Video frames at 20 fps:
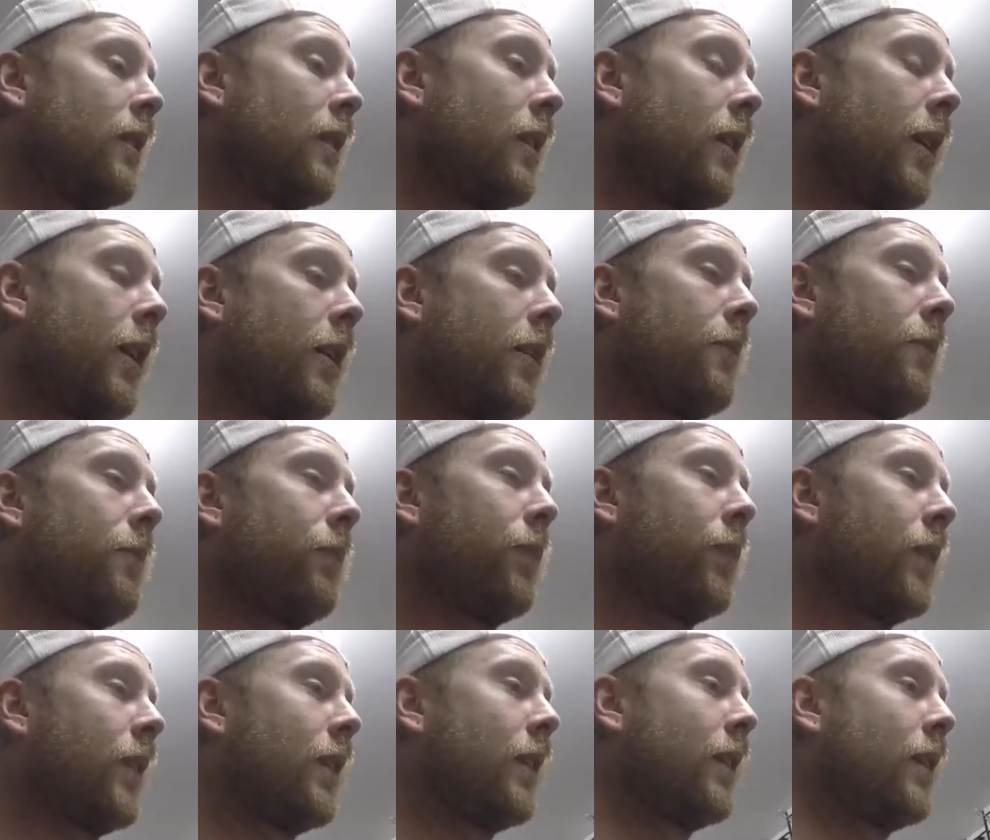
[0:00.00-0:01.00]
And
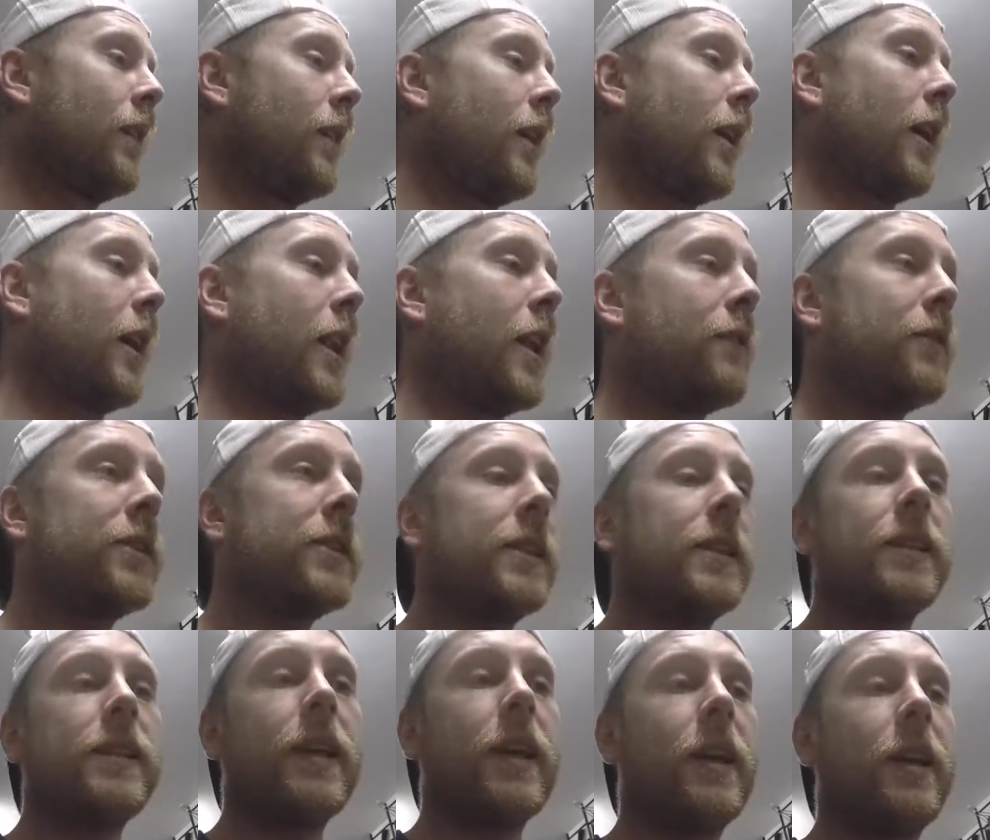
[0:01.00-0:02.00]
ever
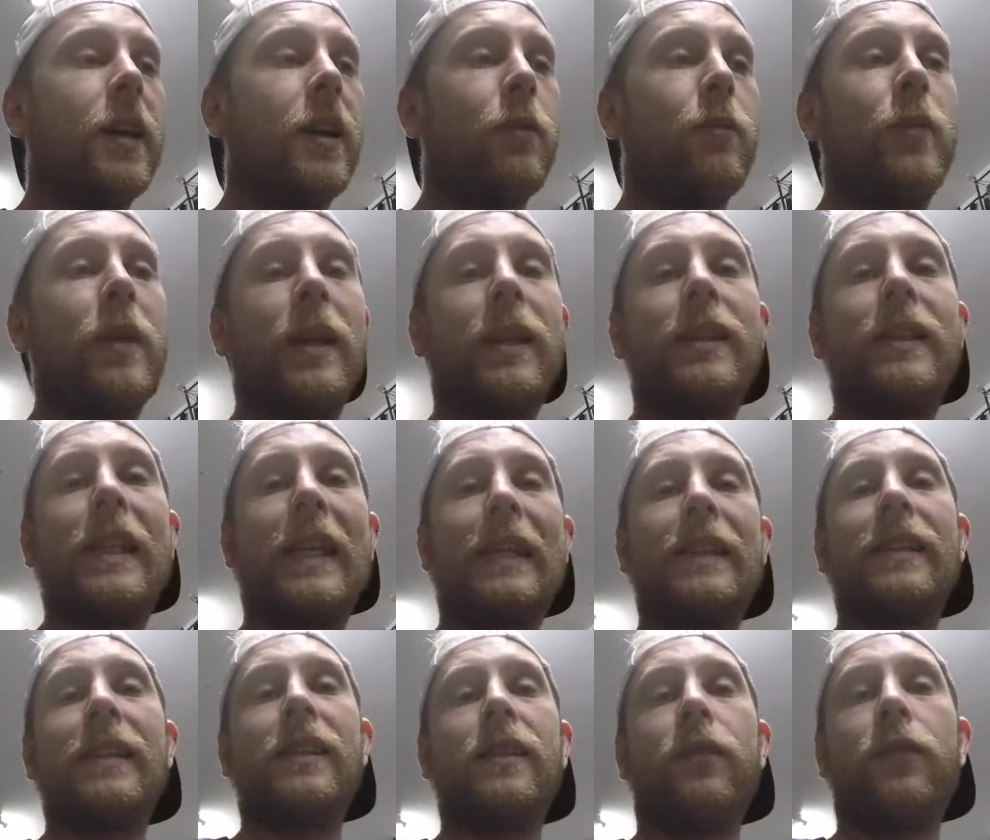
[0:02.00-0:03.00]
since then I've been
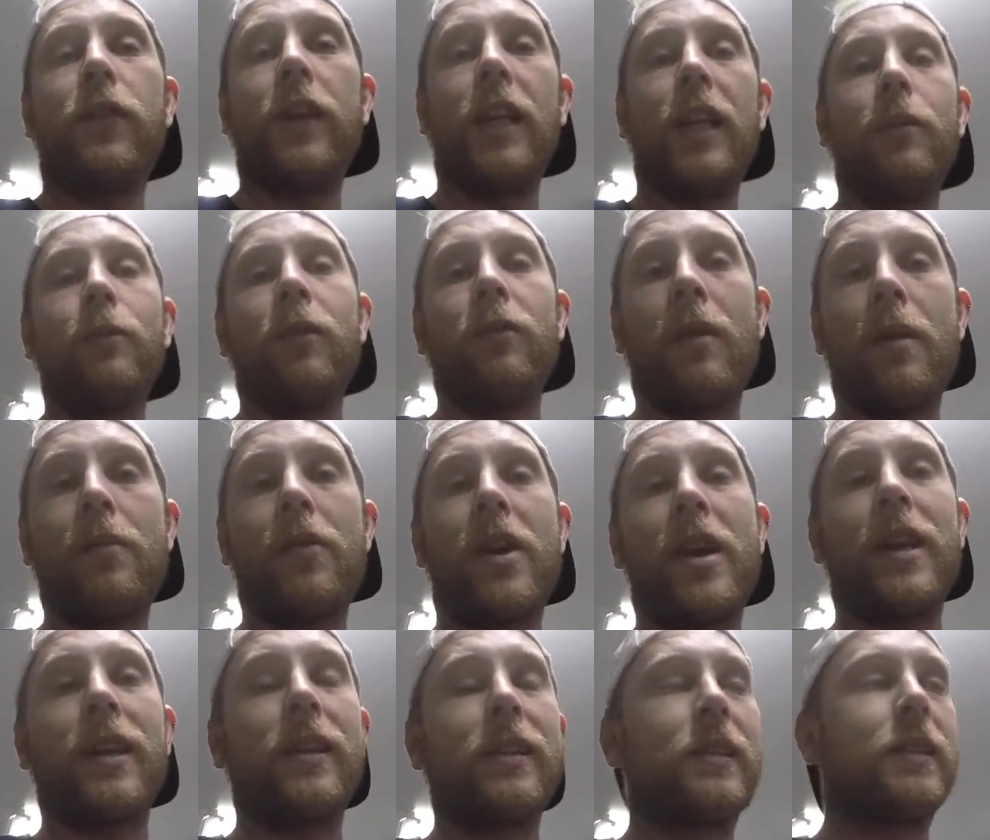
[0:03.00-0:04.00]
addicted to fiddling with my
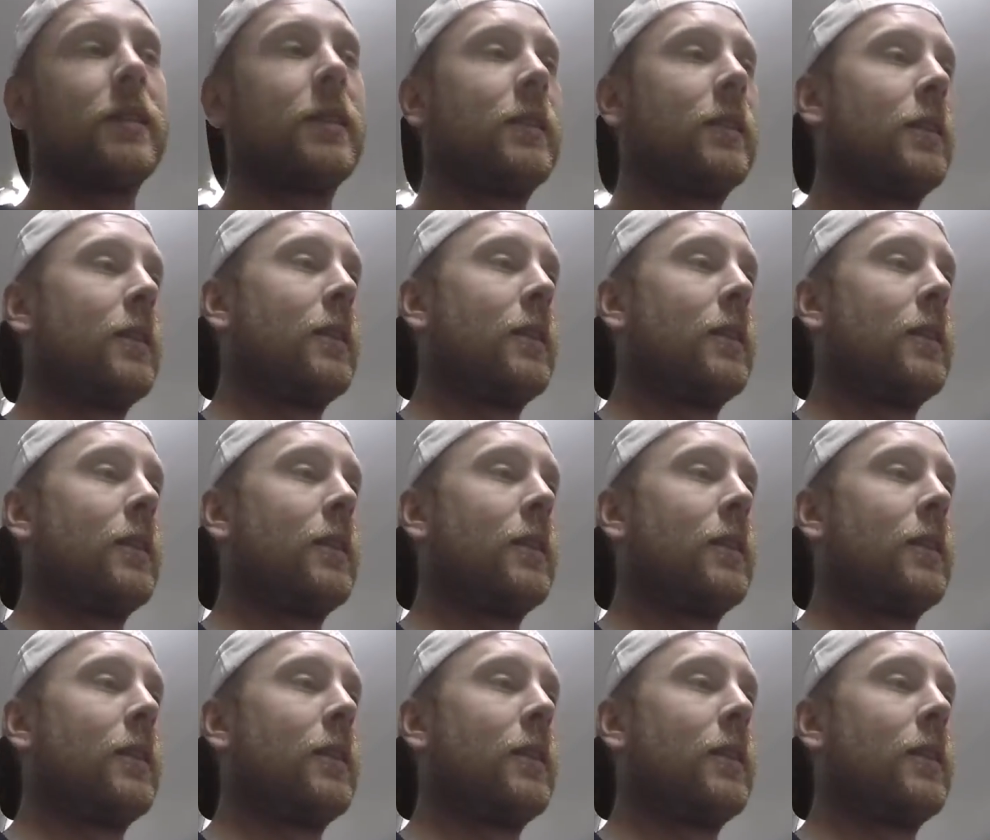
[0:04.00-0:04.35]
brakes.